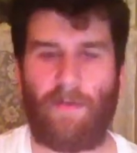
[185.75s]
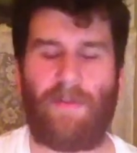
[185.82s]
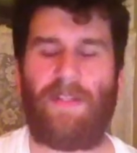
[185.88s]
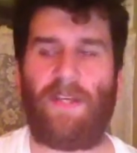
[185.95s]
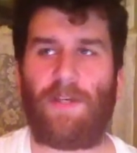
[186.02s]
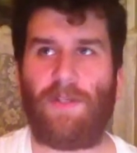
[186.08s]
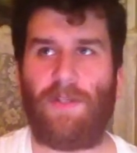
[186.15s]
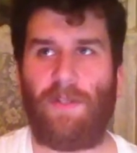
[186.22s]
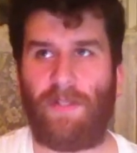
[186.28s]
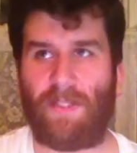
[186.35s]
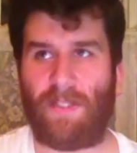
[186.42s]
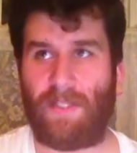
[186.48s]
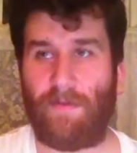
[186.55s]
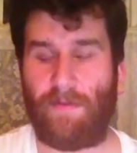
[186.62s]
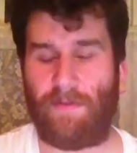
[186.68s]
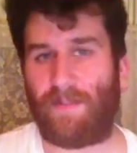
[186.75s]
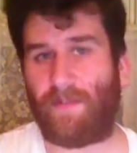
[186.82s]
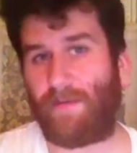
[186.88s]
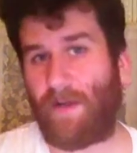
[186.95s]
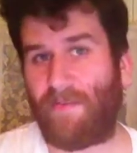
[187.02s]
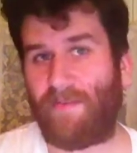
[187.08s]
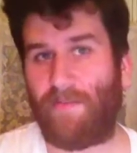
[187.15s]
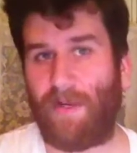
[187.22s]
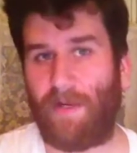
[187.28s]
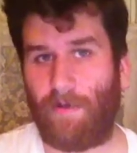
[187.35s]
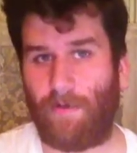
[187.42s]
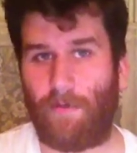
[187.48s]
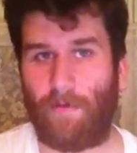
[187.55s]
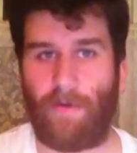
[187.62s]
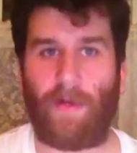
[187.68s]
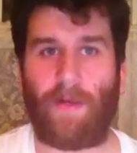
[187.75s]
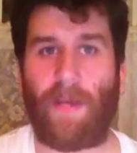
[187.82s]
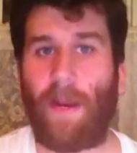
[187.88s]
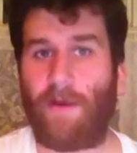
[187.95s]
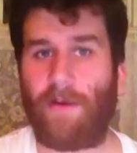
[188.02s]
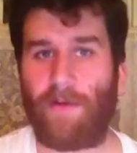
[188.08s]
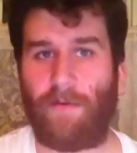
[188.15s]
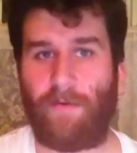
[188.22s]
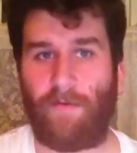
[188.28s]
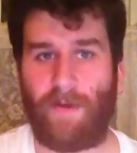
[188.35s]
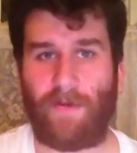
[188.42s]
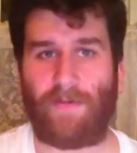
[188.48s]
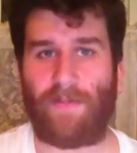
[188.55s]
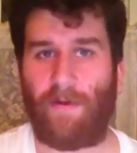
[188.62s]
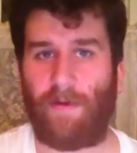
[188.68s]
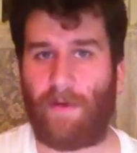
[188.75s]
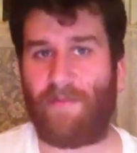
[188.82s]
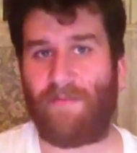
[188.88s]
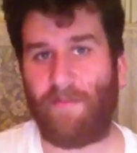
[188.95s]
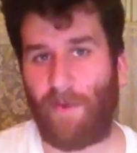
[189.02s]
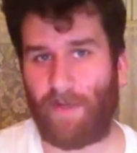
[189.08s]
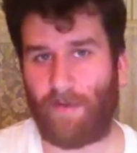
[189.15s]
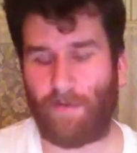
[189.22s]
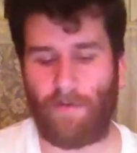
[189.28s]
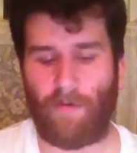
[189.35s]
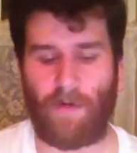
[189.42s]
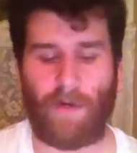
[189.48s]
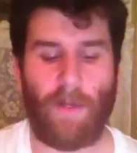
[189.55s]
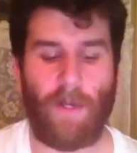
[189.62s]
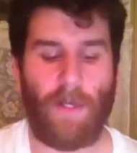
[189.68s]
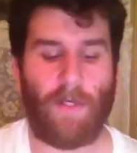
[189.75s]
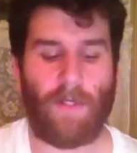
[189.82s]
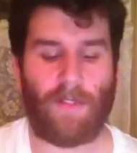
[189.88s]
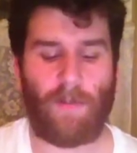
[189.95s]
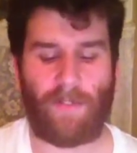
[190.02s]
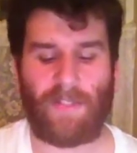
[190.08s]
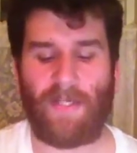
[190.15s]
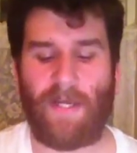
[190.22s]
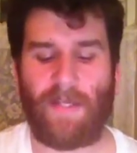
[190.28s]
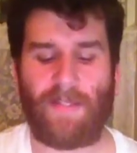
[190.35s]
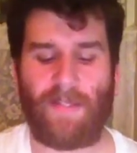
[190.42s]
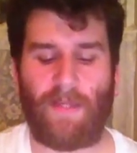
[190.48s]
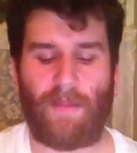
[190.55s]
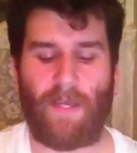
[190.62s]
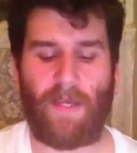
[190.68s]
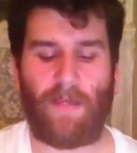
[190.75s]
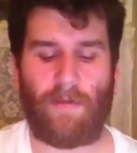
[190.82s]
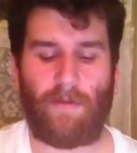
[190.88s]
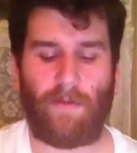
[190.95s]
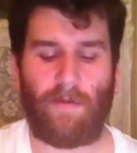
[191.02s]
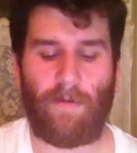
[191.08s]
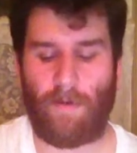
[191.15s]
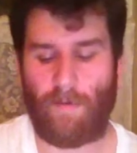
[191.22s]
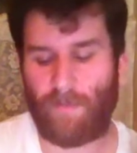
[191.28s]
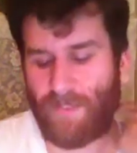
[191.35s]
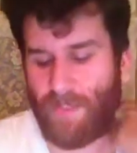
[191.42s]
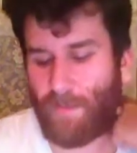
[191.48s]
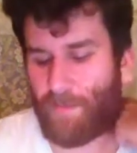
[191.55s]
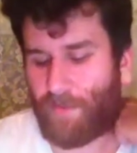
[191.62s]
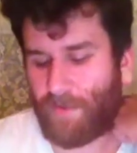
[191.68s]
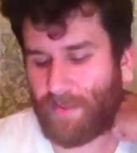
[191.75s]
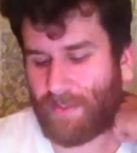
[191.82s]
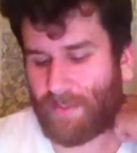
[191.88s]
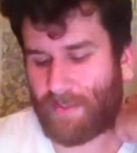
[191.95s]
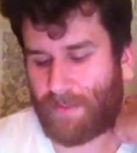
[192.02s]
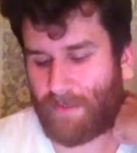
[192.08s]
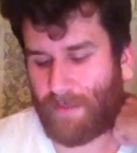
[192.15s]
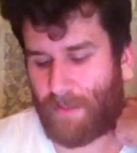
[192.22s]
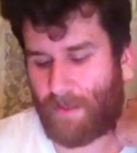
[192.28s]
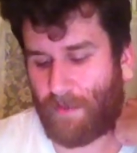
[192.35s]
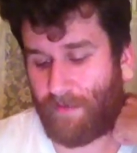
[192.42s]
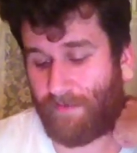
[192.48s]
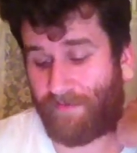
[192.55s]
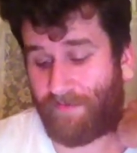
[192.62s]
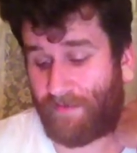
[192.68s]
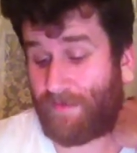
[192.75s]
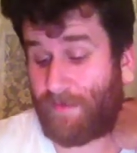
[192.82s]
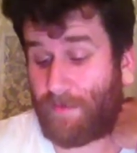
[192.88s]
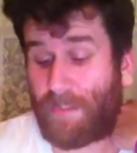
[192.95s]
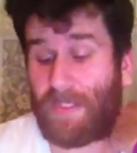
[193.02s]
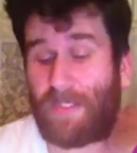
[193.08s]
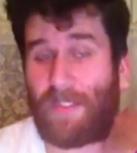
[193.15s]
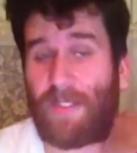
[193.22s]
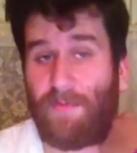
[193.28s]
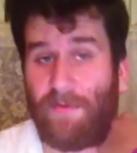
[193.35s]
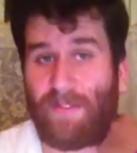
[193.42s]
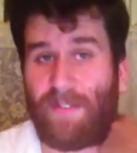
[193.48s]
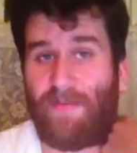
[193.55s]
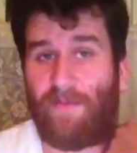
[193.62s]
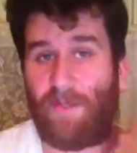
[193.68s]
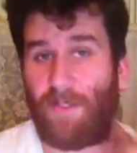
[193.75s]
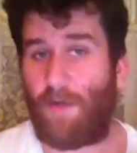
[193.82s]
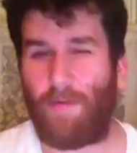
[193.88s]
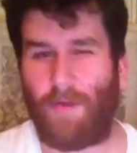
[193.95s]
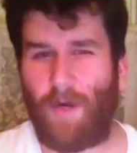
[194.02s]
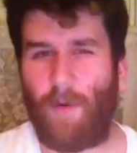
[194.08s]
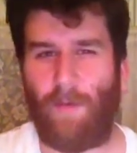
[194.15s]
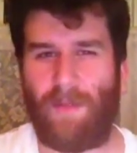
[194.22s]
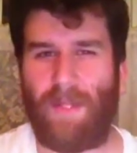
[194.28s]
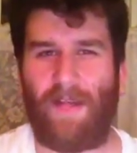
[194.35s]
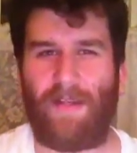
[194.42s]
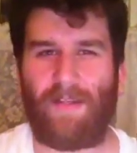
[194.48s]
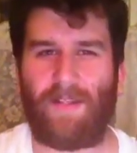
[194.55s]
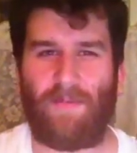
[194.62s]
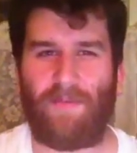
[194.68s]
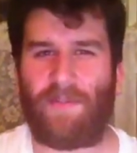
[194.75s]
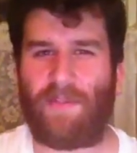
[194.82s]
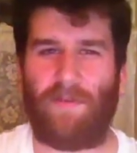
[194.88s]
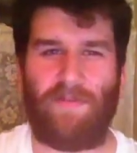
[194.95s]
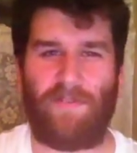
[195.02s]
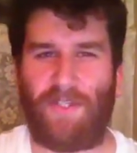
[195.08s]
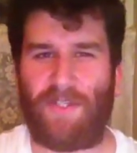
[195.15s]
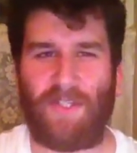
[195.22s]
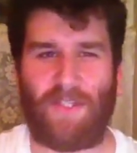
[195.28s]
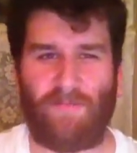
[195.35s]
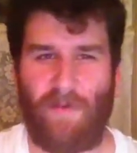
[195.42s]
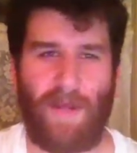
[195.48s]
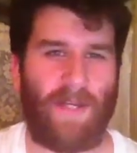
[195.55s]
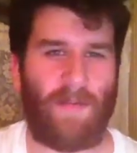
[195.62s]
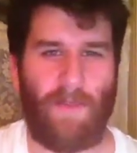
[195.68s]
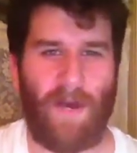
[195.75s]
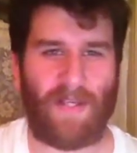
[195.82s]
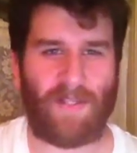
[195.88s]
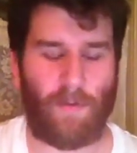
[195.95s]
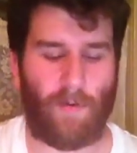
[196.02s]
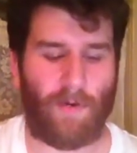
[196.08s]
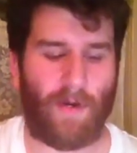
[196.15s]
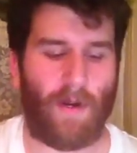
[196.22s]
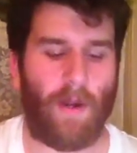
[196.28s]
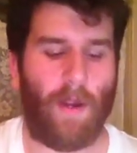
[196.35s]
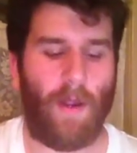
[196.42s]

The section that lists skills, they're in alphabetical order. Character careers, they're in alphabetical order. So it's nice that they, you know, some books, a few D&D books even, don't go with that. It's almost sort of just this randomized order.